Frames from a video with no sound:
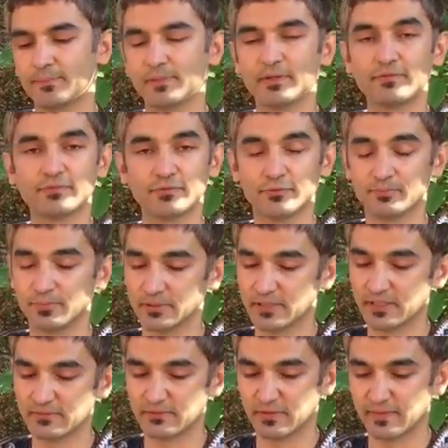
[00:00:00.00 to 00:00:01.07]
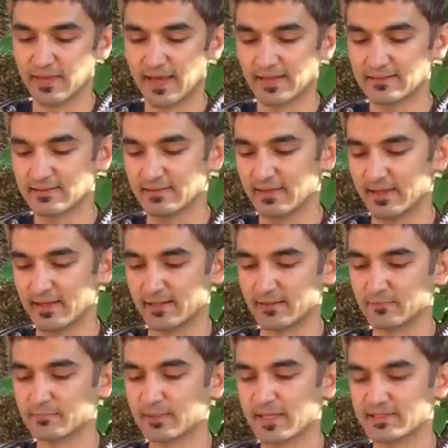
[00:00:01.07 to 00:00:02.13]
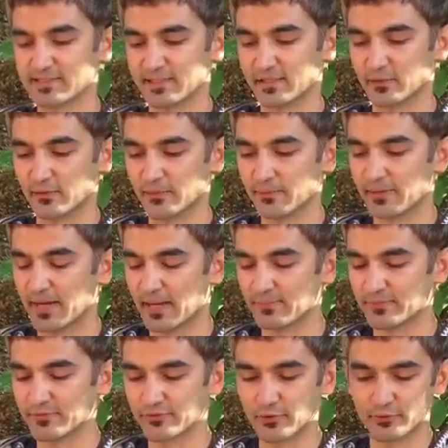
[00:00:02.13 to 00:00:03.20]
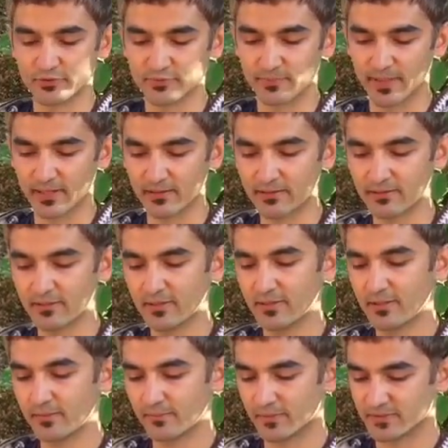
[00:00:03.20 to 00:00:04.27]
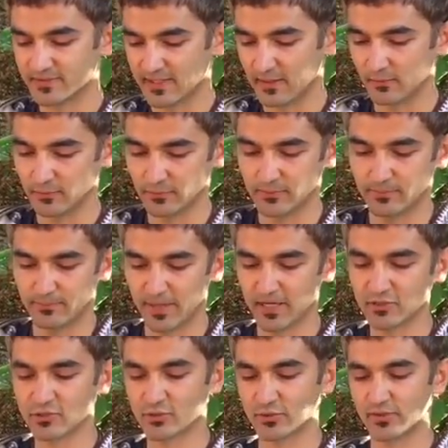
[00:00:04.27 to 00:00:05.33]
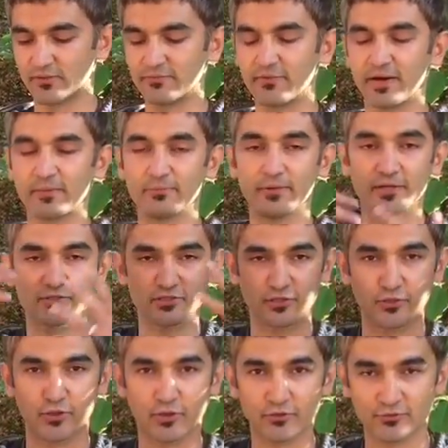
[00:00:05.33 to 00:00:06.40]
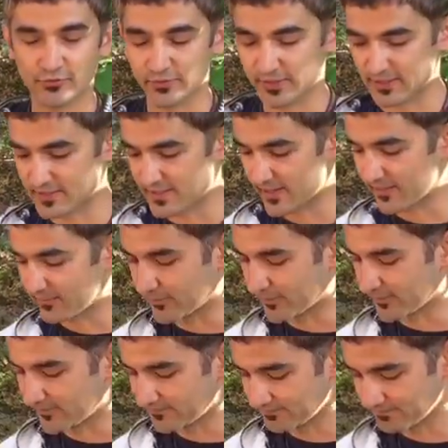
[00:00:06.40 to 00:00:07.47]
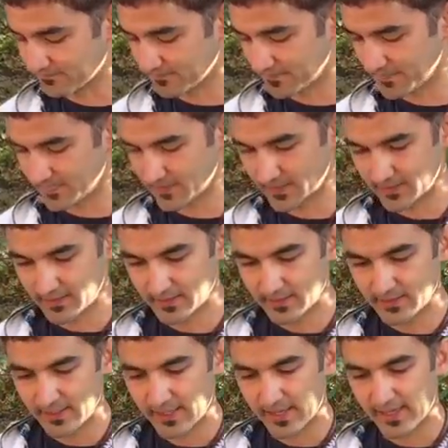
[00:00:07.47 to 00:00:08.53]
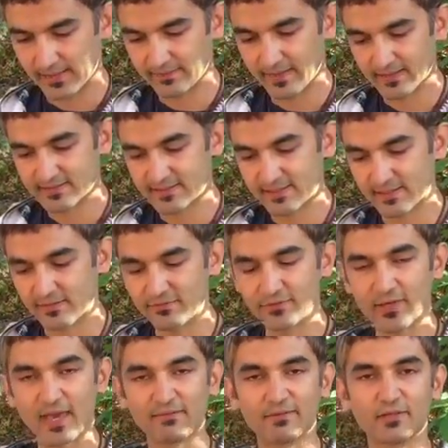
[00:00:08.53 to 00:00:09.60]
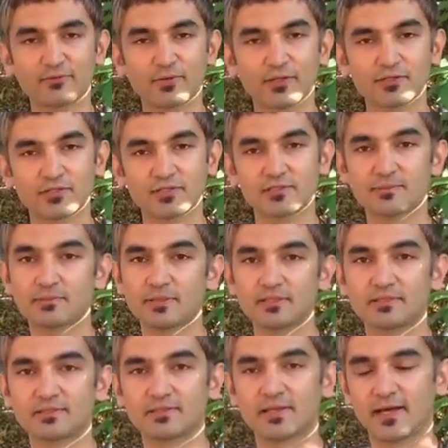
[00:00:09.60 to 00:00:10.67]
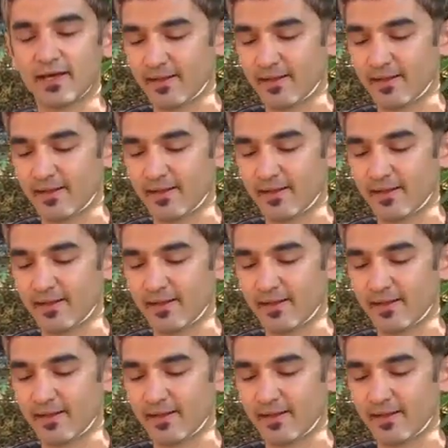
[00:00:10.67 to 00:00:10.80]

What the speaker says: if you believe in that, then placing it on the palms is always better, because they'll make sure that the vibration will go through your entire body. And that's it. If you have any questions, please